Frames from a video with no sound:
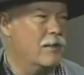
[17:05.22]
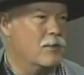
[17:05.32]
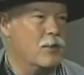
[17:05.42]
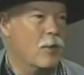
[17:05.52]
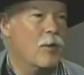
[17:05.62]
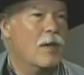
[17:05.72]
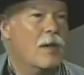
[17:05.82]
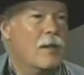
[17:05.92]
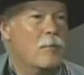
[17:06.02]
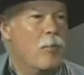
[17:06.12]
and so
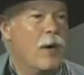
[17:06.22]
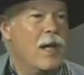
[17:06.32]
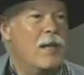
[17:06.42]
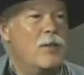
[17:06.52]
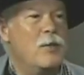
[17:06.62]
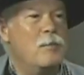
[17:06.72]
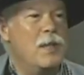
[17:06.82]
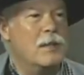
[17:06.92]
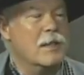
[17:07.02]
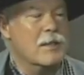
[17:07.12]
brand new
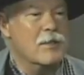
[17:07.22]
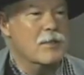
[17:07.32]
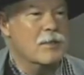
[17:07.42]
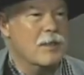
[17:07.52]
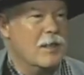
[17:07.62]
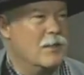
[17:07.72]
buildings.